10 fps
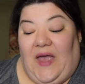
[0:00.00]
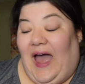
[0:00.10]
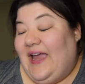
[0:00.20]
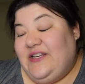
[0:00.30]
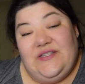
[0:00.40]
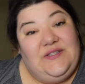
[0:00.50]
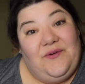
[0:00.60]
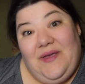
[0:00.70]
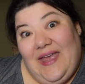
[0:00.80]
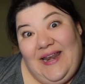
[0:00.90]
I just
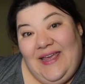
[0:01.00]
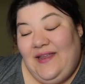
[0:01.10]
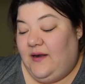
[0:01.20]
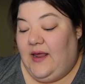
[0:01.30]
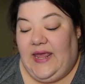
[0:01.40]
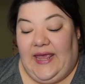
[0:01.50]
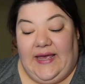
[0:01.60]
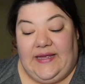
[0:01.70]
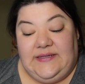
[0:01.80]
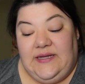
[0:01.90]
don't get it,
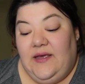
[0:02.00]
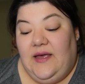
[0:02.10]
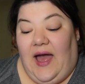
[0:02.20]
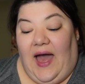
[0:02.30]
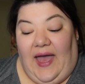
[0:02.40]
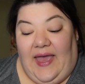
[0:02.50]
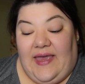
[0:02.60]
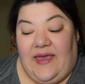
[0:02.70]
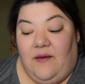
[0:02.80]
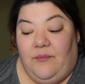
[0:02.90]
and
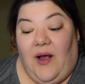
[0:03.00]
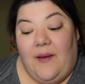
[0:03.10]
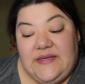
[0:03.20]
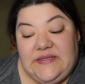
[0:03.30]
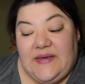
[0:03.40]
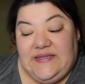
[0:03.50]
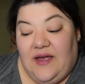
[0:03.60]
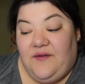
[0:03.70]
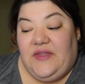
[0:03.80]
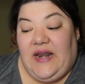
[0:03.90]
I promised
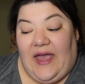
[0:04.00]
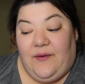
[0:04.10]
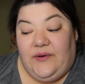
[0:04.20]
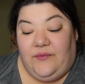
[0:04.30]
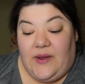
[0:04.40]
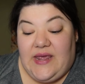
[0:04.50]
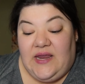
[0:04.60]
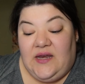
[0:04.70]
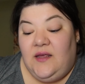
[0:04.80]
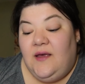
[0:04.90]
myself that I would
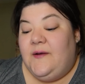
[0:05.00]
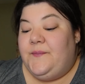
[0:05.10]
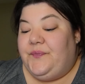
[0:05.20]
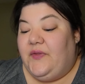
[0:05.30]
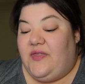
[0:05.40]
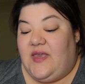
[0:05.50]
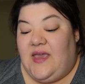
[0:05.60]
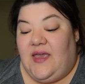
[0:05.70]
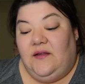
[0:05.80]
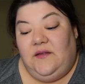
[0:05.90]
read
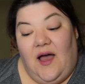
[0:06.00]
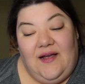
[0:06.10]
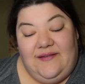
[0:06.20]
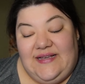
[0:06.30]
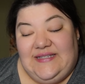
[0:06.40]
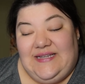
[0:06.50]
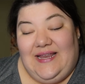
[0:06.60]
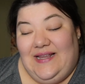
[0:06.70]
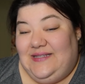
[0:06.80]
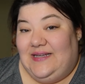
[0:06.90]
the long list
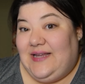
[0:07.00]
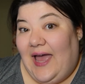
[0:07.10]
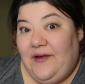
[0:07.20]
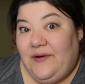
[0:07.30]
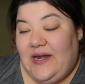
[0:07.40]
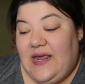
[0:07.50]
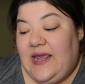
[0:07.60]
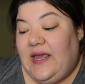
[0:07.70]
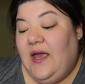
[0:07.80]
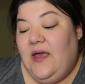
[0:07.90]
in its
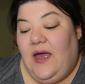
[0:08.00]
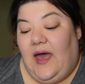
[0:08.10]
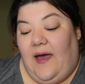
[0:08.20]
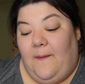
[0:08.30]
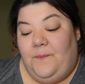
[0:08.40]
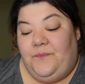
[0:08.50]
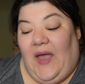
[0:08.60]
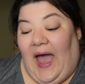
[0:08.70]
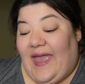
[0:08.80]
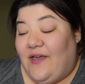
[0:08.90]
entirety.
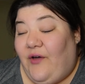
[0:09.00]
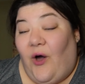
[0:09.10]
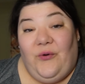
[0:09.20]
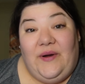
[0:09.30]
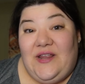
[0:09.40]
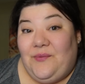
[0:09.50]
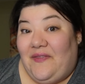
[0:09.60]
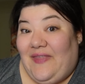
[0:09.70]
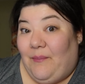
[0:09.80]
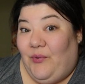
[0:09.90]
I have already
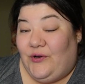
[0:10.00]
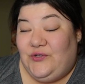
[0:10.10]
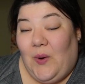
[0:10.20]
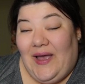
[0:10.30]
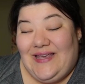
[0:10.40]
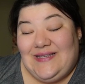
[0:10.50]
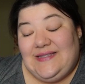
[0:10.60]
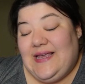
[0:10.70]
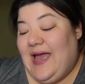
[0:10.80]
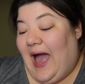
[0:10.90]
read that book
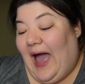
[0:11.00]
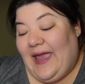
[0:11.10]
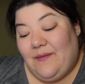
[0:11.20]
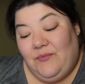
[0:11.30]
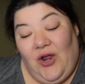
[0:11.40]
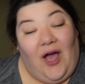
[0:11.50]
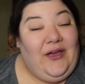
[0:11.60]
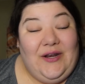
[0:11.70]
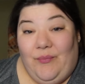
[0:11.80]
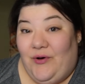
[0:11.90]
twice. I am not
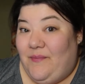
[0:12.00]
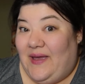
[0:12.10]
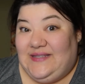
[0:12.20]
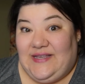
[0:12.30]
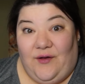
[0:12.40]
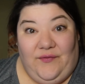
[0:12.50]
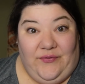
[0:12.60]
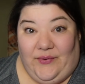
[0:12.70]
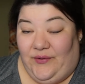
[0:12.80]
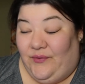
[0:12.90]
going to put myself
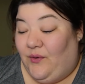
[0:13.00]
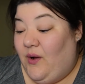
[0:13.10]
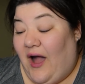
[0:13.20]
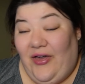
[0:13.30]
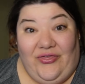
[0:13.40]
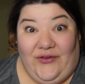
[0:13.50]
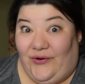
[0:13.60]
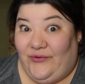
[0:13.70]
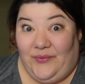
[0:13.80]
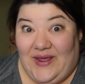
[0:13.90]
through a
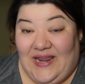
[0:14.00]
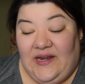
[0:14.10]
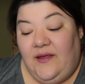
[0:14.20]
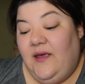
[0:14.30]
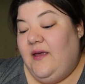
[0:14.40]
third read.